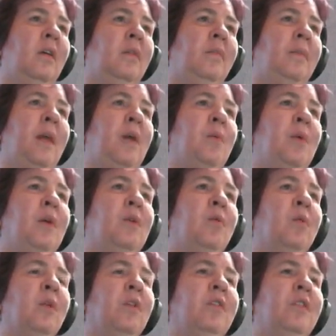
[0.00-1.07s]
That
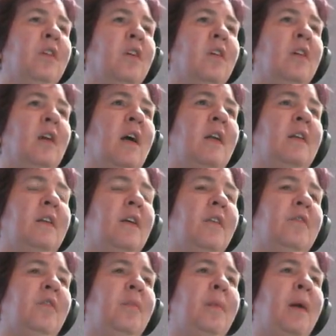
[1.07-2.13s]
1/4 turn undoes
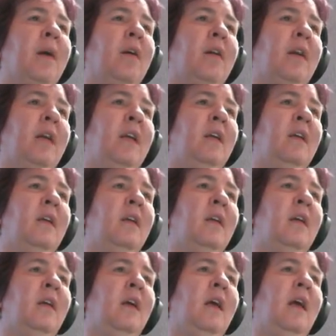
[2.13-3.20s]
the parity,
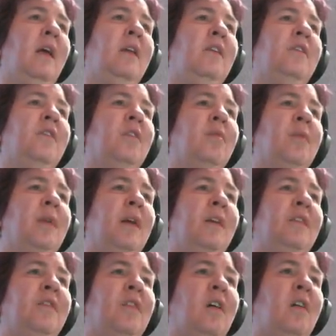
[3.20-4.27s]
and so when I
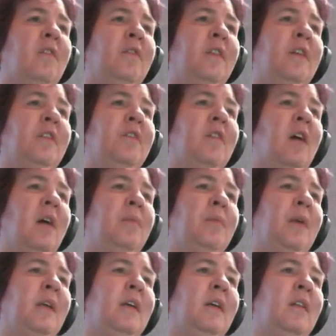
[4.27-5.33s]
solve this time,
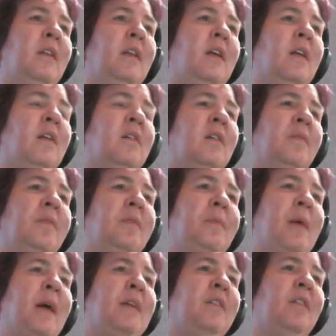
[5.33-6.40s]
when the yellow comes
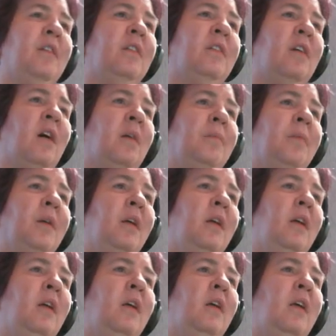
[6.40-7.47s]
back to the top,
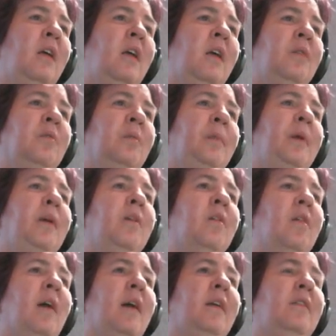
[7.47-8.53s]
it will be
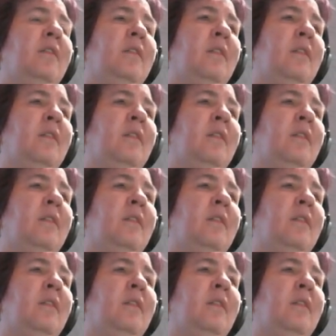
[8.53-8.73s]
correct.